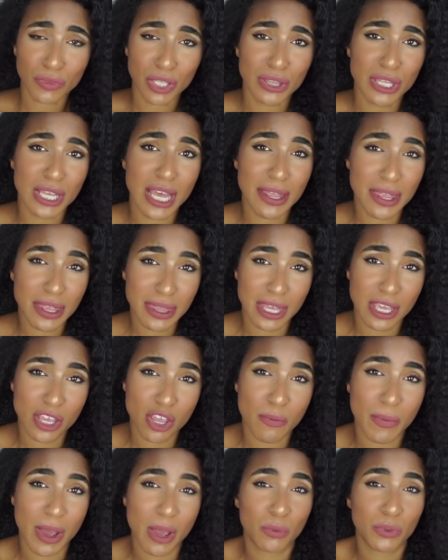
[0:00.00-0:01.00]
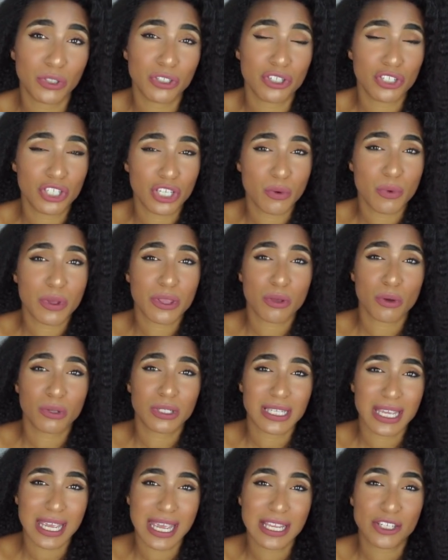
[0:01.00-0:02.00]
The other thing you might want to do with your
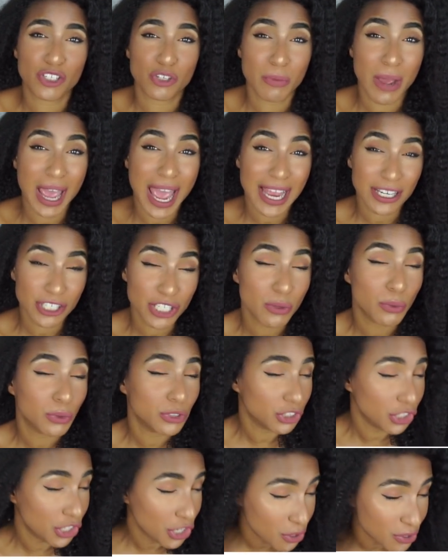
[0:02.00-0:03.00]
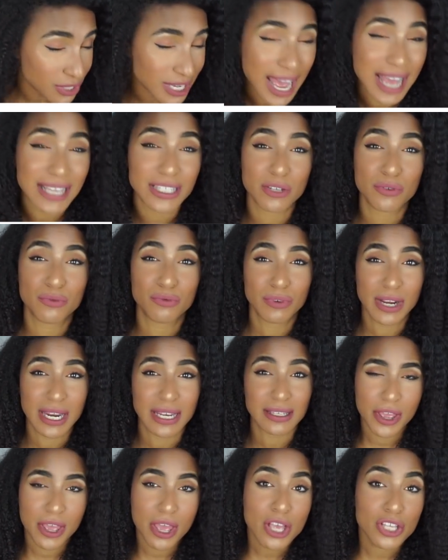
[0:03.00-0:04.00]
tea is you might actually want to use it as a
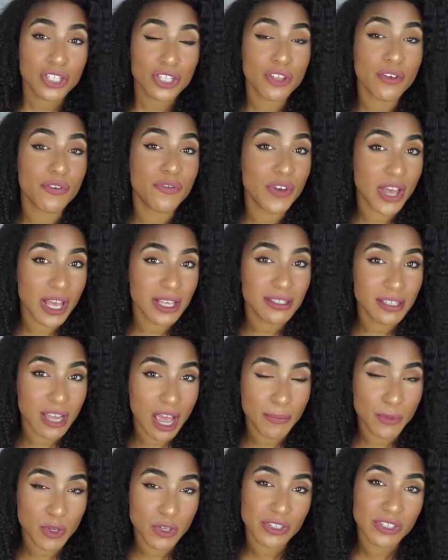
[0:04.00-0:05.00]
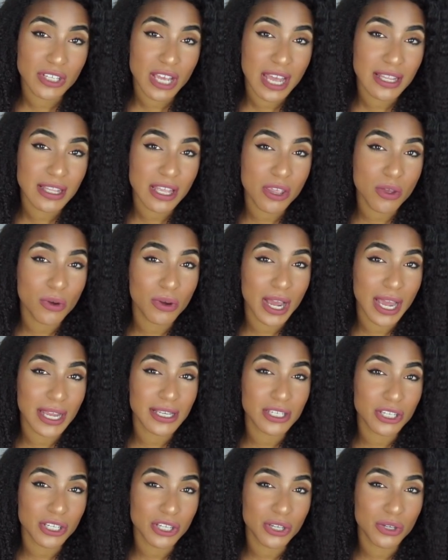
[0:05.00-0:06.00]
rinse. So the first time you decide that you're
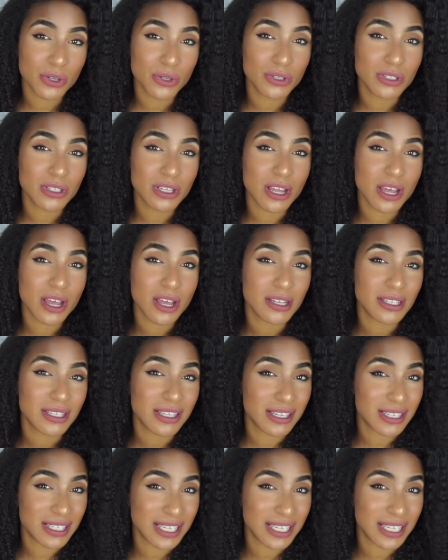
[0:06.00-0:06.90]
going to use the